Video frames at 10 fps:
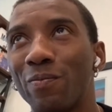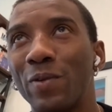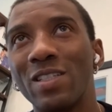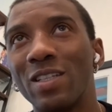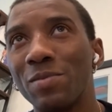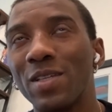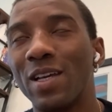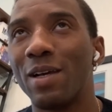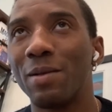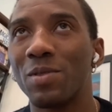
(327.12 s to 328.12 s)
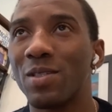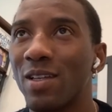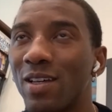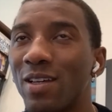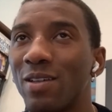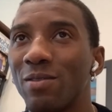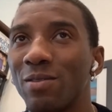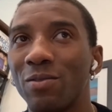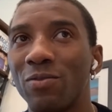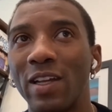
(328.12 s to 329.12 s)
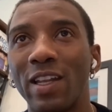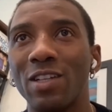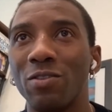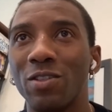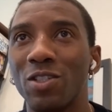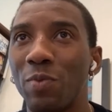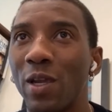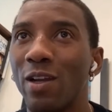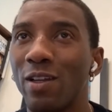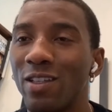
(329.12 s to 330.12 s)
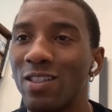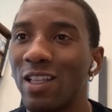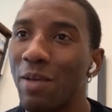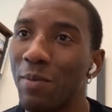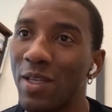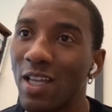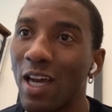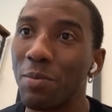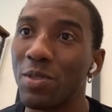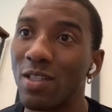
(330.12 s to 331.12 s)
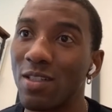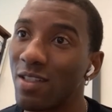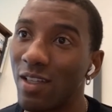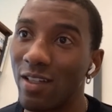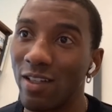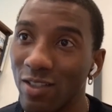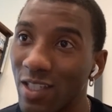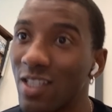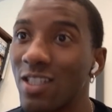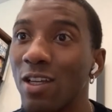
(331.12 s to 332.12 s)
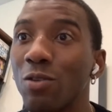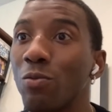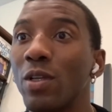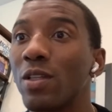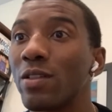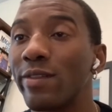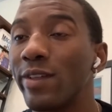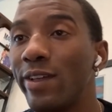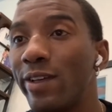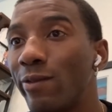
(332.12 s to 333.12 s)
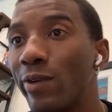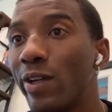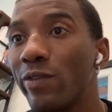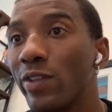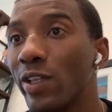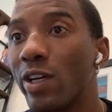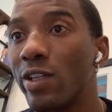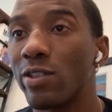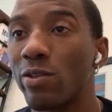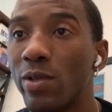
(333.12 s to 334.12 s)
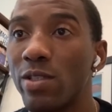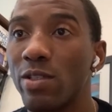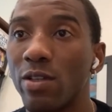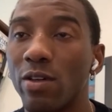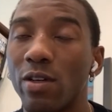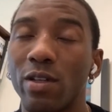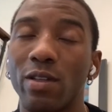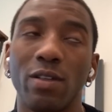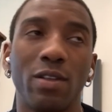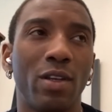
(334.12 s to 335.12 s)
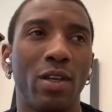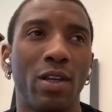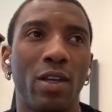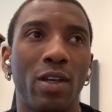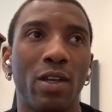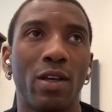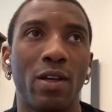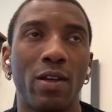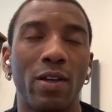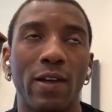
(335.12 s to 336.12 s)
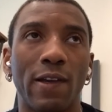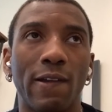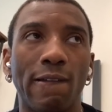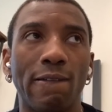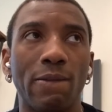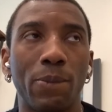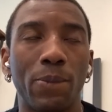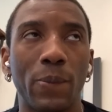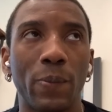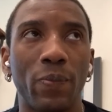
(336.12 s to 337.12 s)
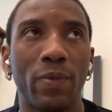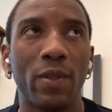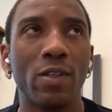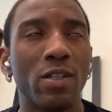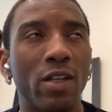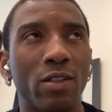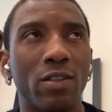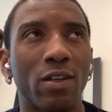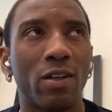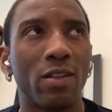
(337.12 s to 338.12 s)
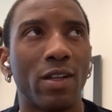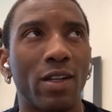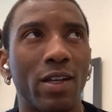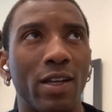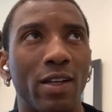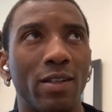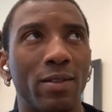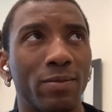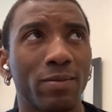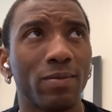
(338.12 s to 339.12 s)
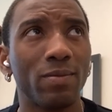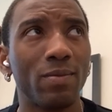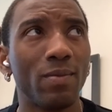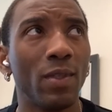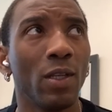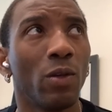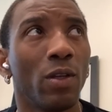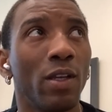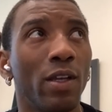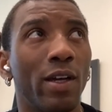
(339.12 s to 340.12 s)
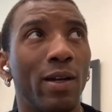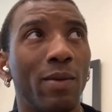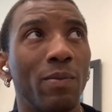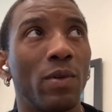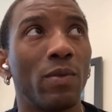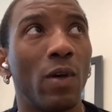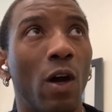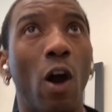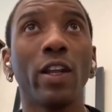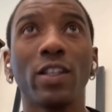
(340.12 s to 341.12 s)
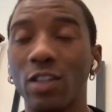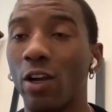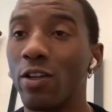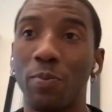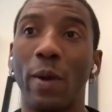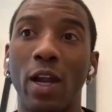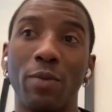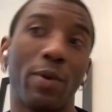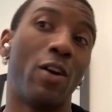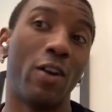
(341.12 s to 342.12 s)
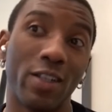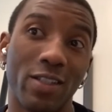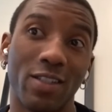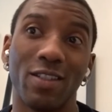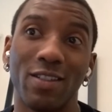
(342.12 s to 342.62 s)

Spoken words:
but sometimes financial disparities limits options, and you're just stuck with whatever the consequences are. Uh, there's another thought that I had. Uh, Artists are inspired by artists.